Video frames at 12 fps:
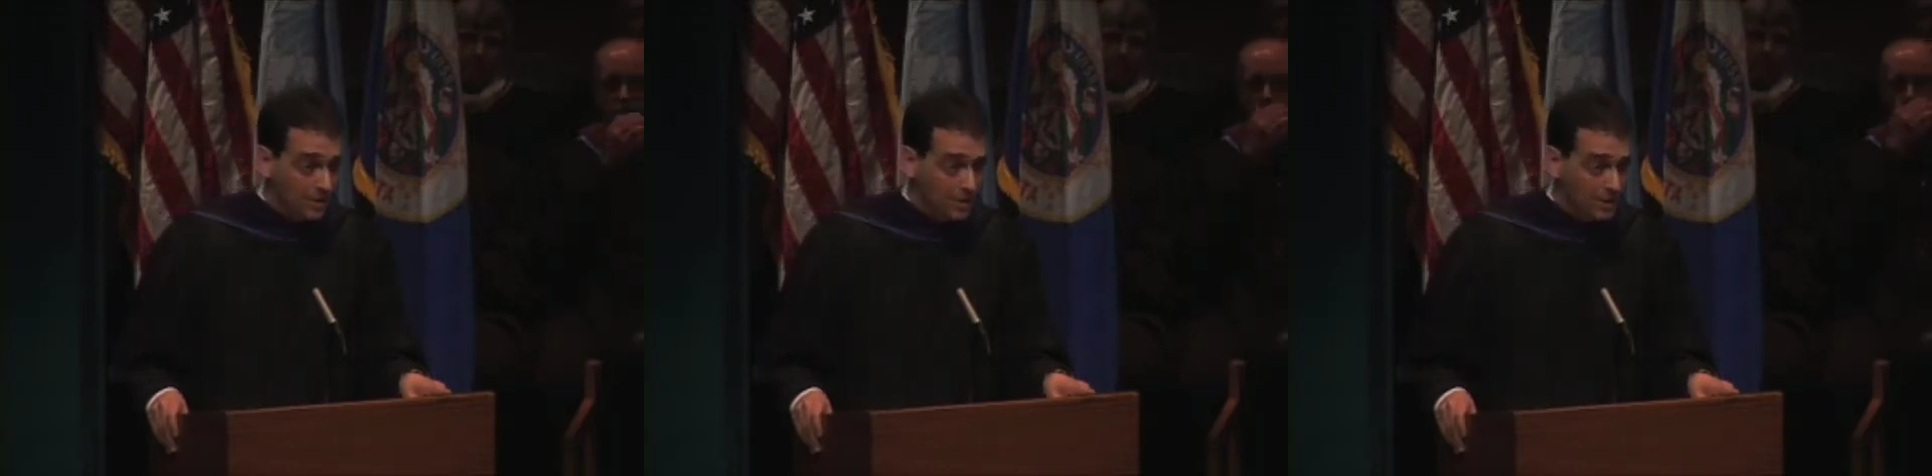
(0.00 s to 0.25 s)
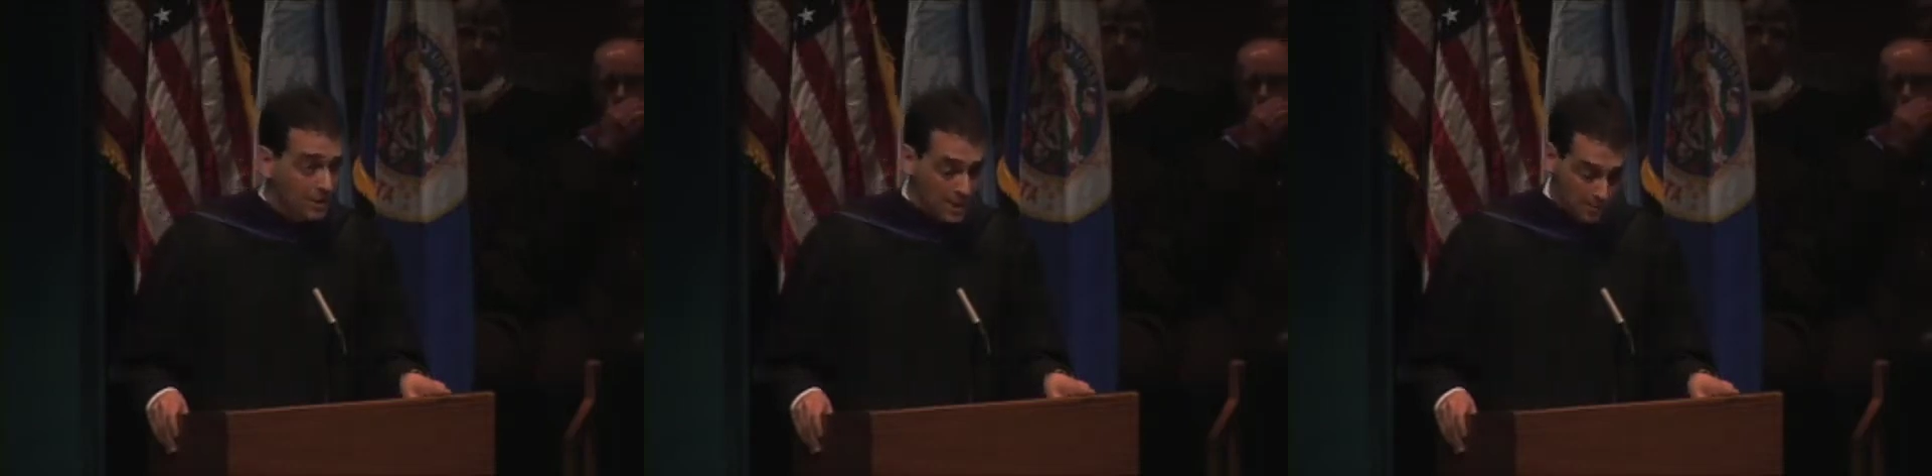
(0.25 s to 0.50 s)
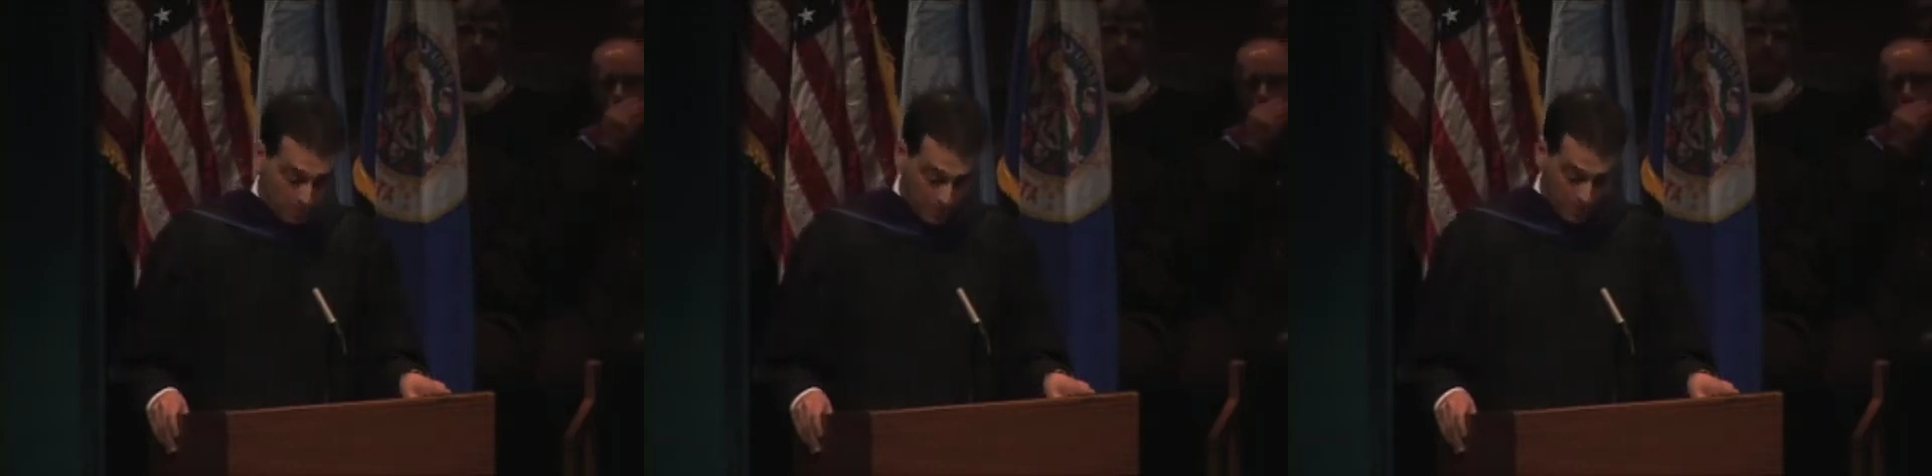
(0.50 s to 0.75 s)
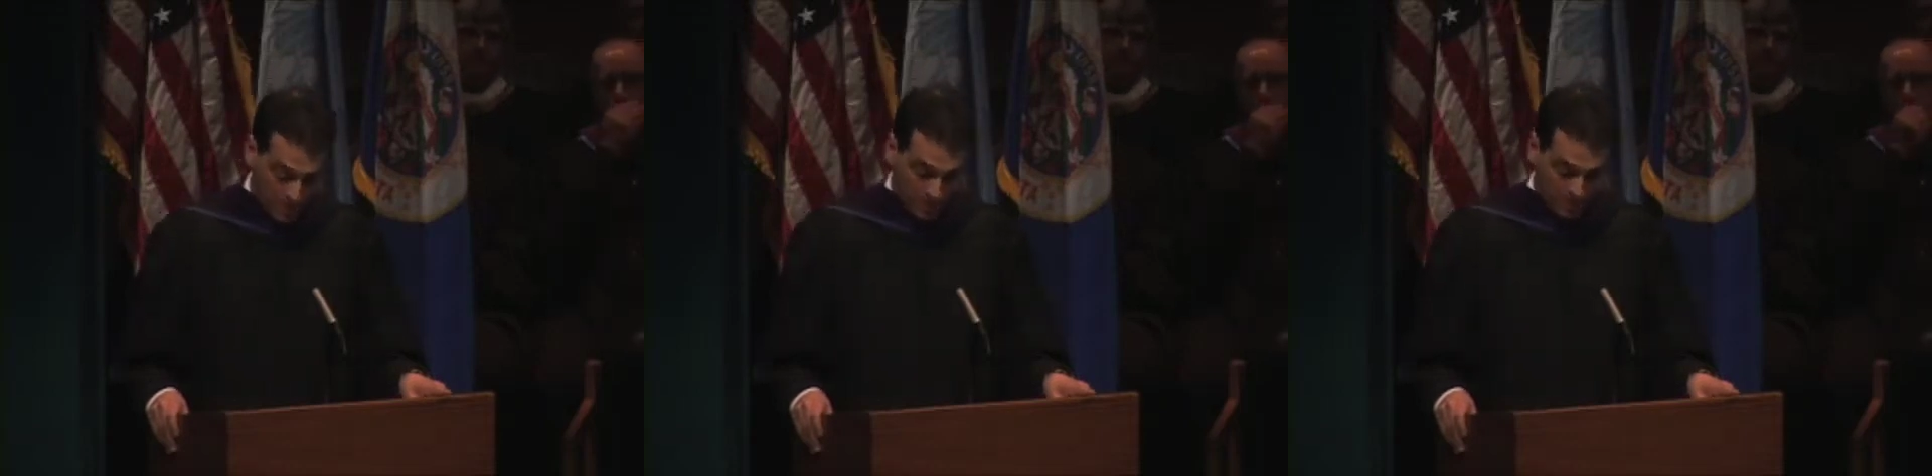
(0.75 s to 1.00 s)

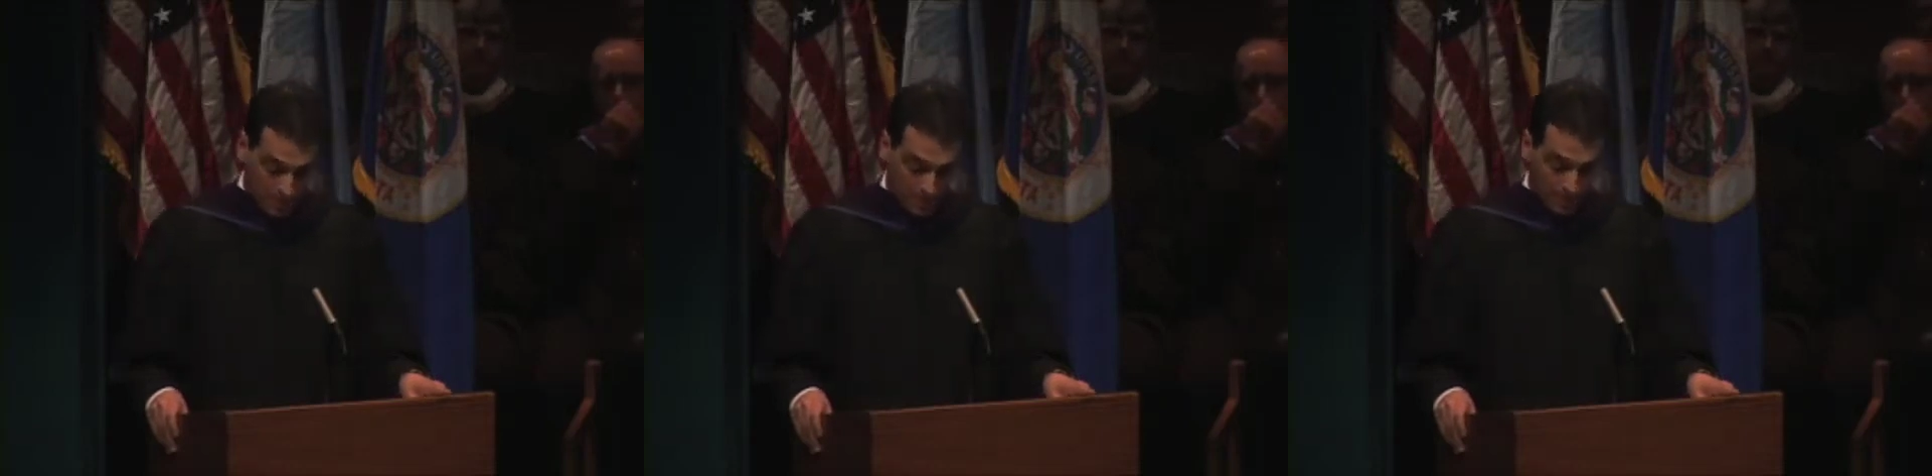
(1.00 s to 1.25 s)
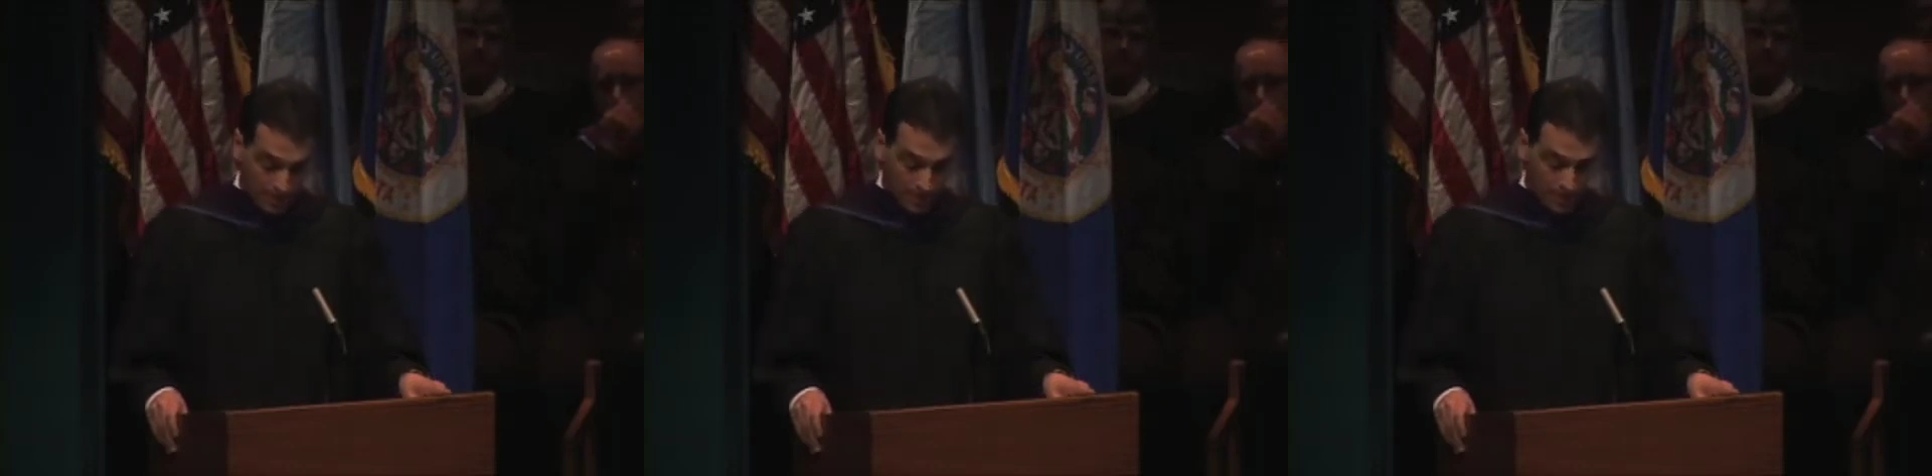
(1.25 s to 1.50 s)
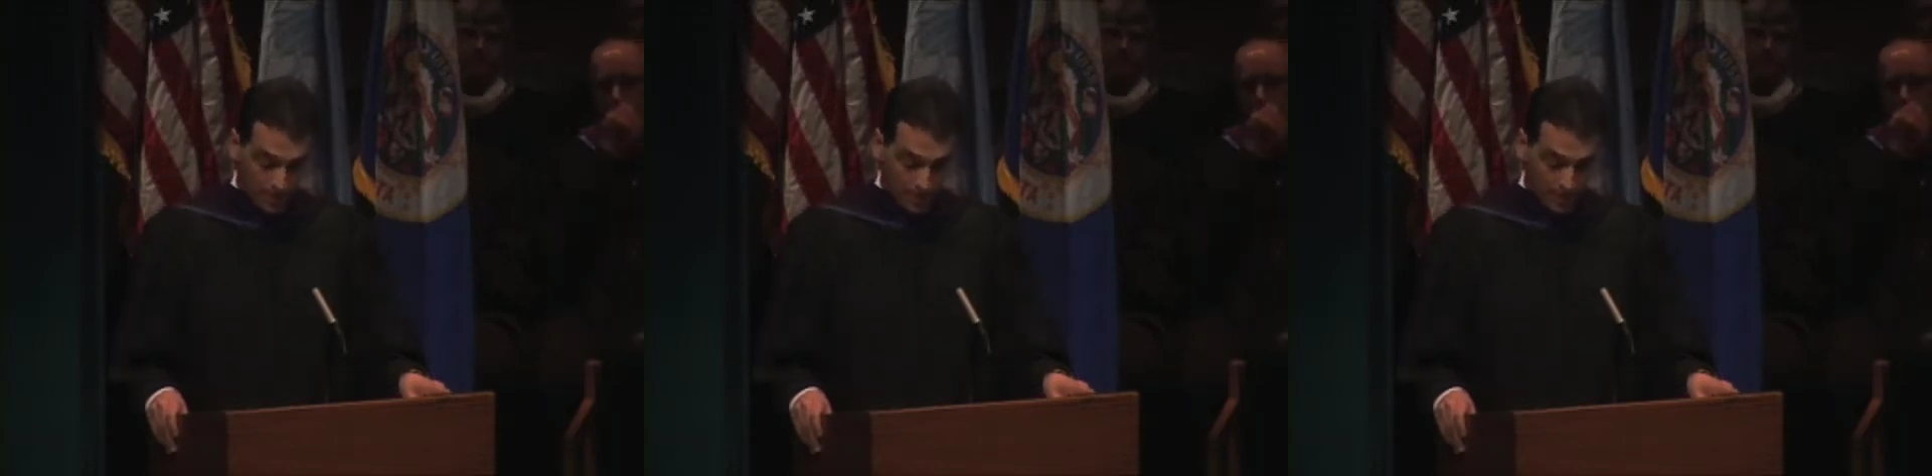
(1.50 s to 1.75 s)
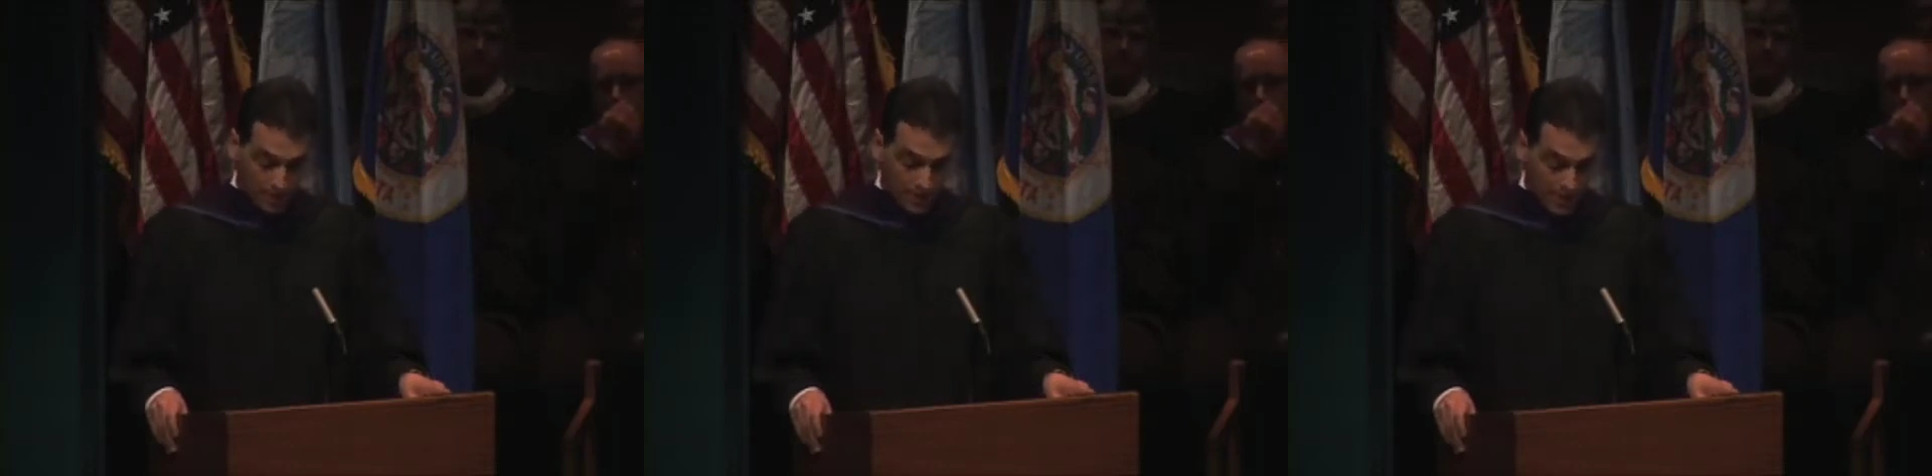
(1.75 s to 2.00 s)
contemporaries
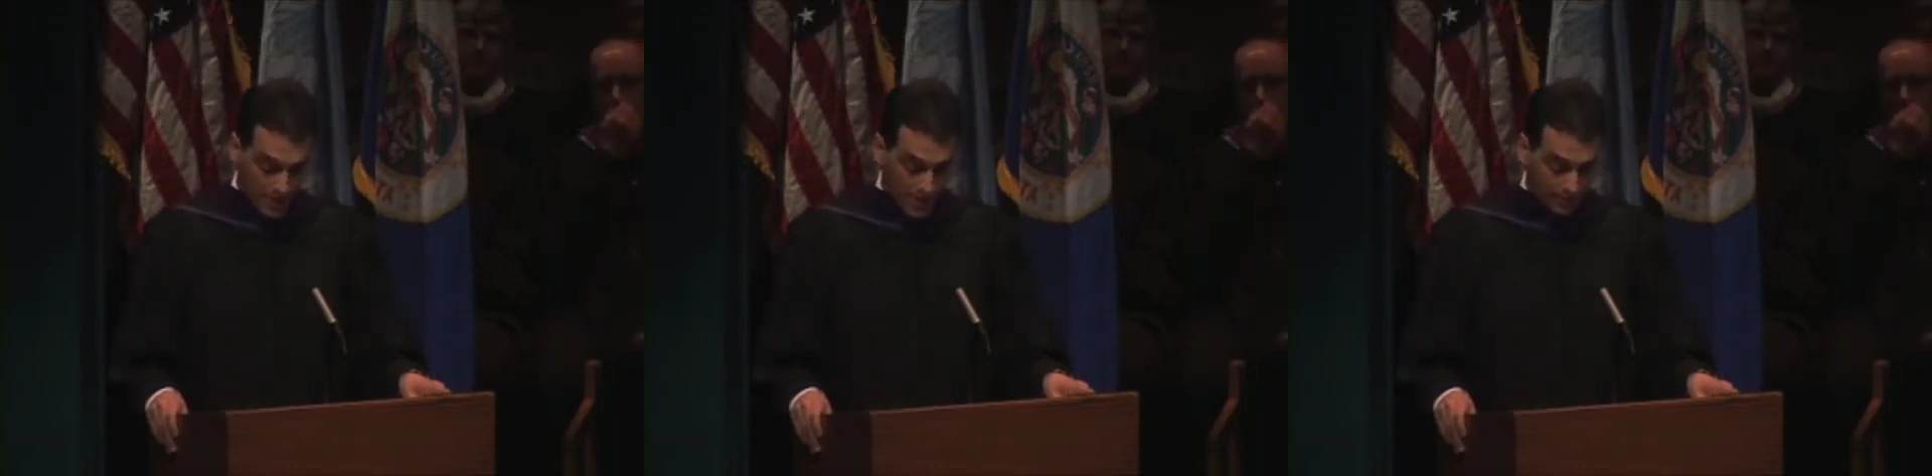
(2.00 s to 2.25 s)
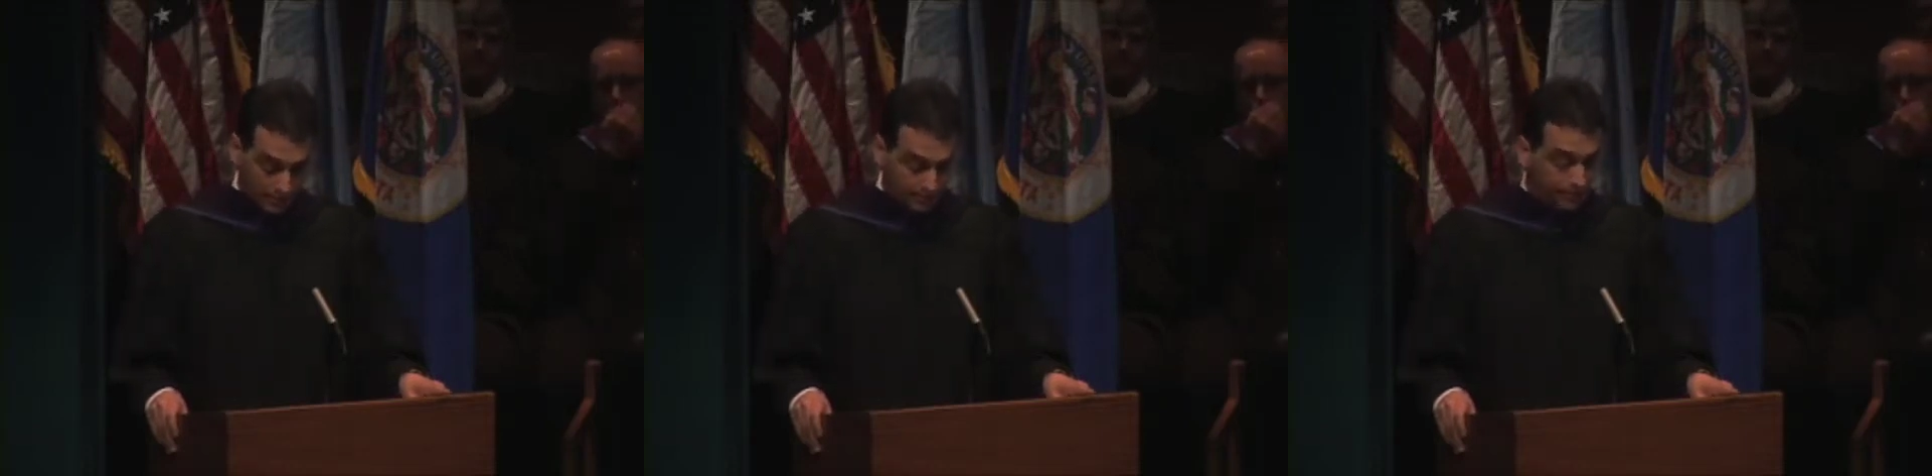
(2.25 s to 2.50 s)
did not.